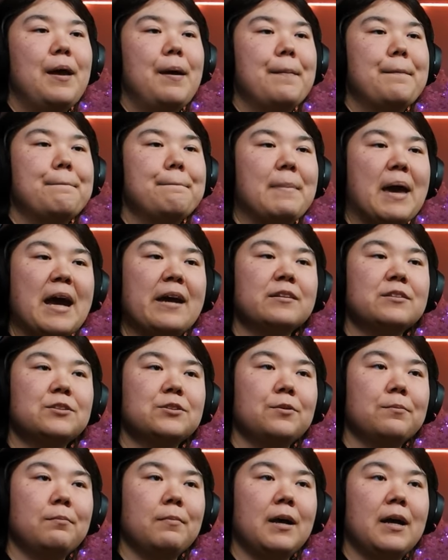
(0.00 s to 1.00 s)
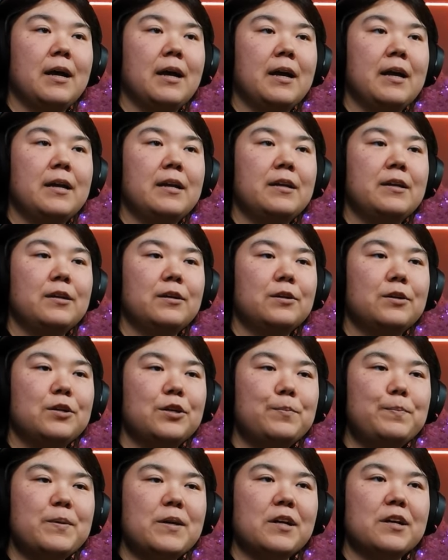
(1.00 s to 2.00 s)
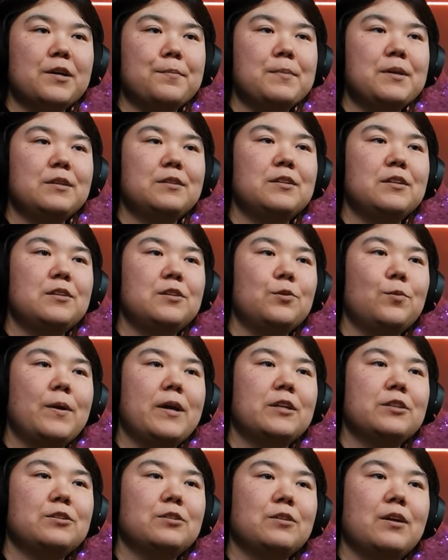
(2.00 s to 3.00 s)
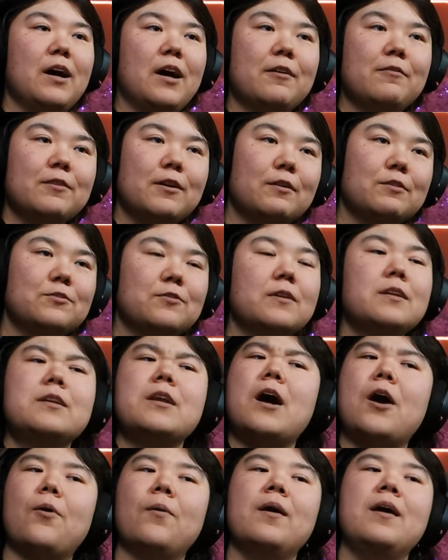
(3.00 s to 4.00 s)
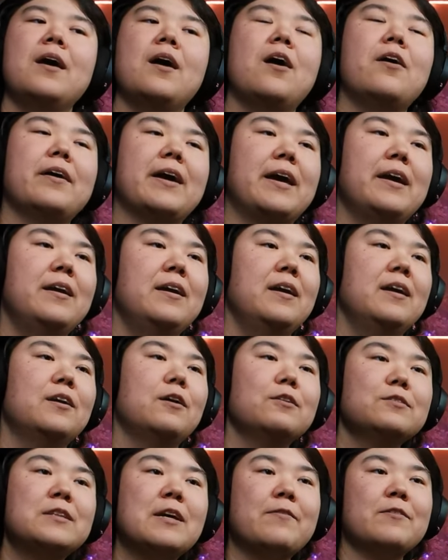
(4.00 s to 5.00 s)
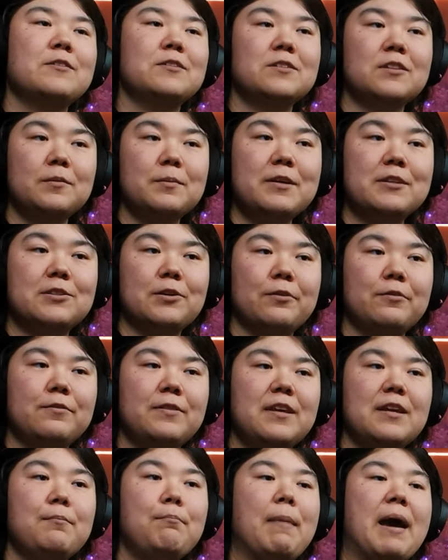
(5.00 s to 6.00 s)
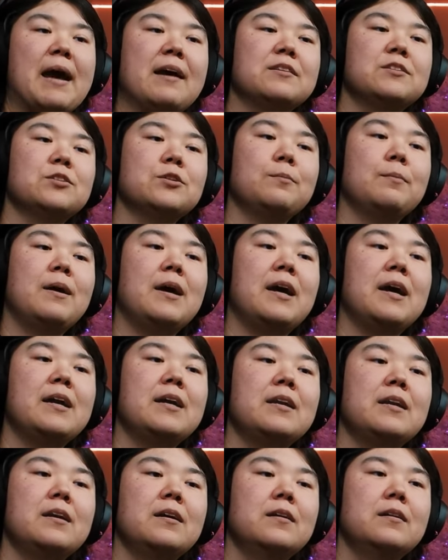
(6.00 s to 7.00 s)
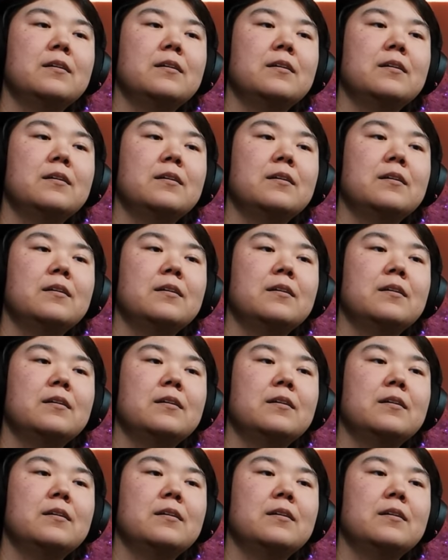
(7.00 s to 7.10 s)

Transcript: Mastermind could be a continuation of Ghost. No. Okay. Ghost Efforts is going to be its own thing. Mastermind.